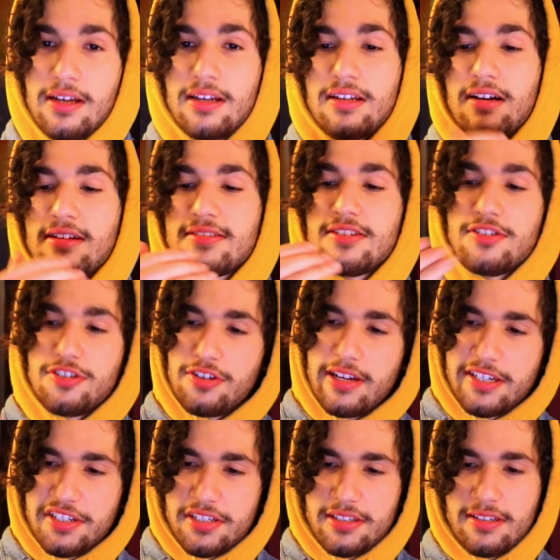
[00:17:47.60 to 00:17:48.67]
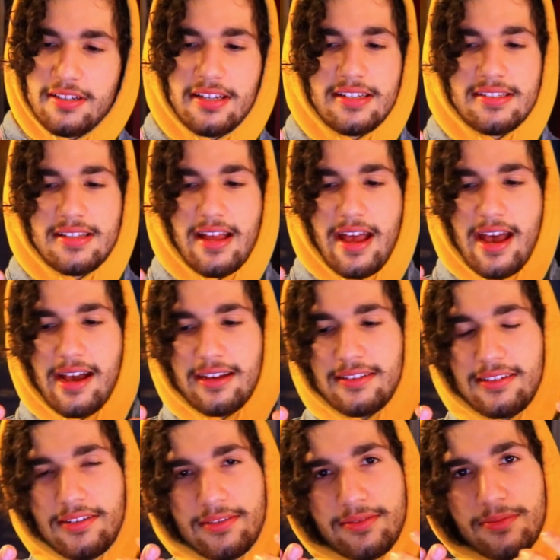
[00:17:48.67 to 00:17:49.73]
Concentration is the
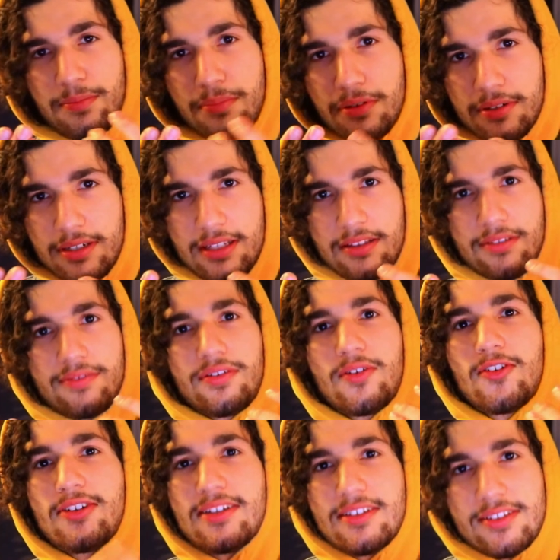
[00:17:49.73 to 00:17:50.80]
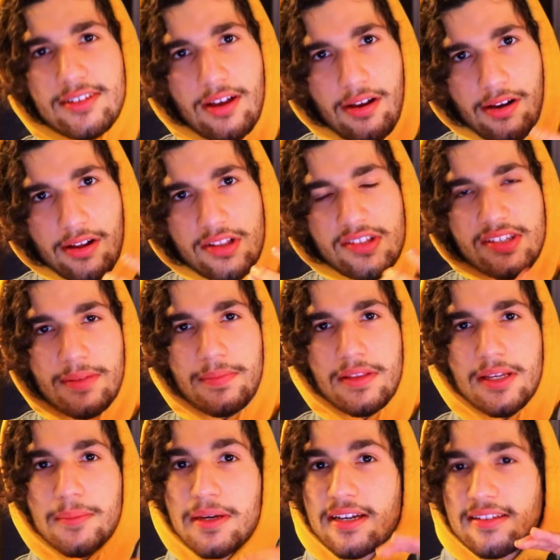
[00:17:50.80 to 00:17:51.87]
act of putting the focus on
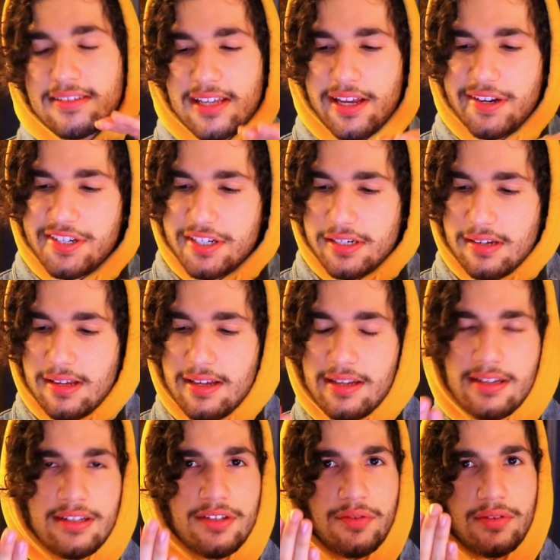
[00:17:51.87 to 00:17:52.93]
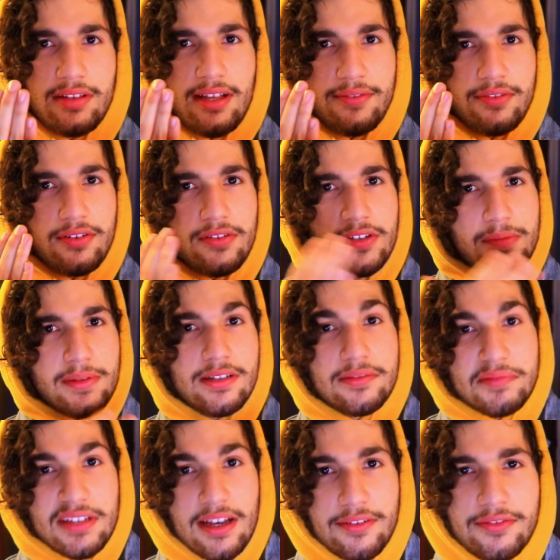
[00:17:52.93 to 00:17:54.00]
something. Meditation is when that focus
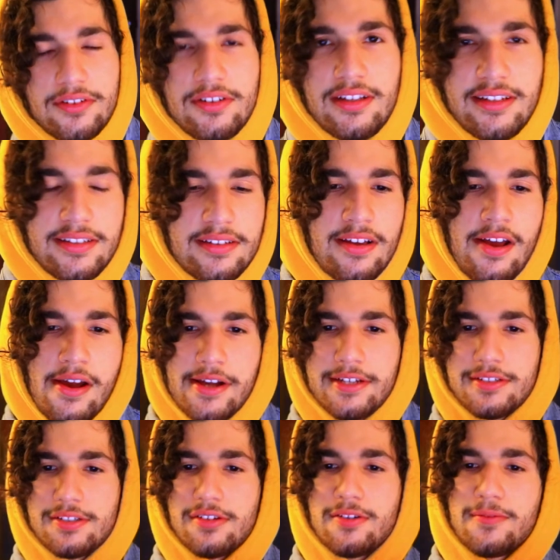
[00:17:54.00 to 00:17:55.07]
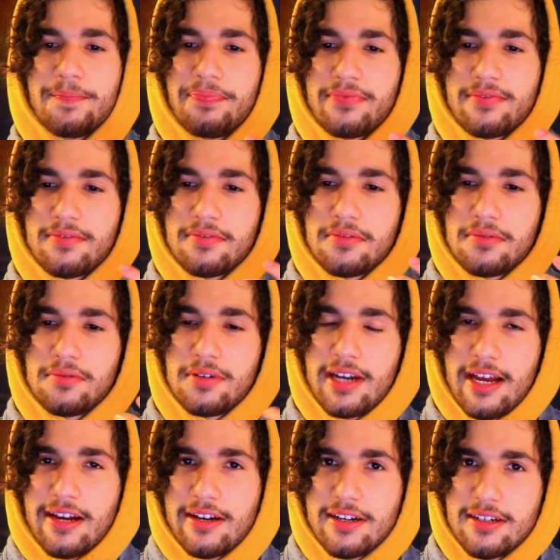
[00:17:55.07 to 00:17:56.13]
becomes effortless. So when
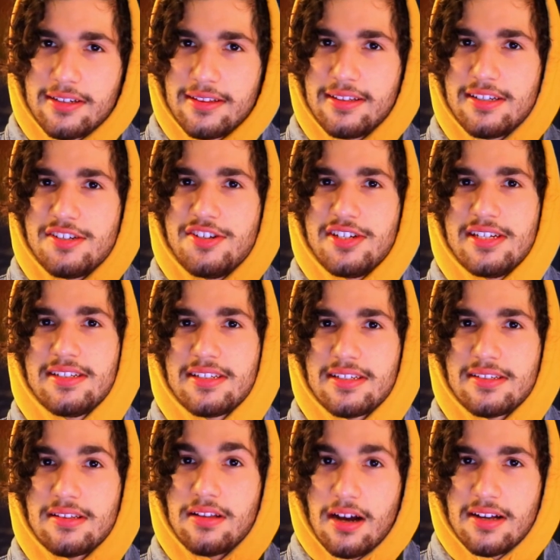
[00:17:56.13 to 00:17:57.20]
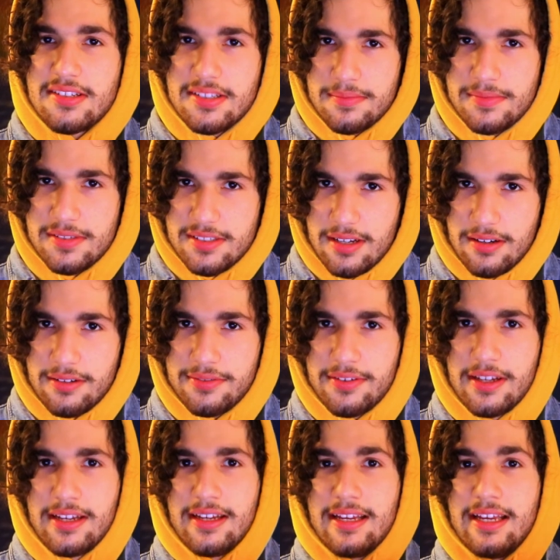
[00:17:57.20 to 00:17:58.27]
I heard that Jesus lost himself
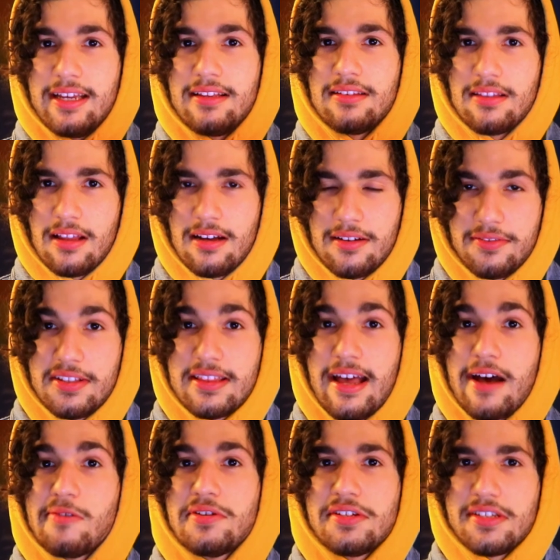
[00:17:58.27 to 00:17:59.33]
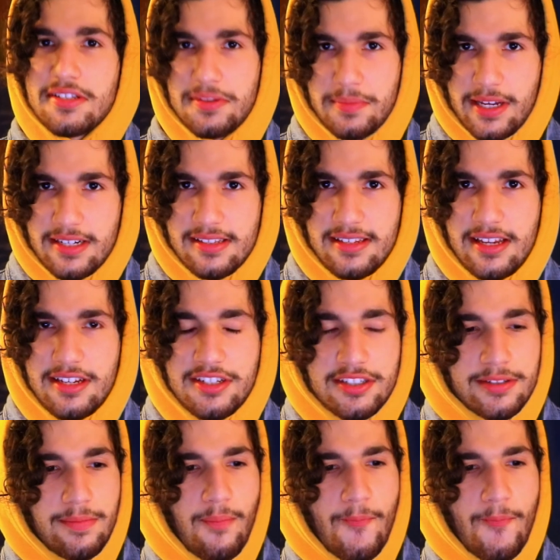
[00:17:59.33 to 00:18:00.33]
in love, and that was his meditation,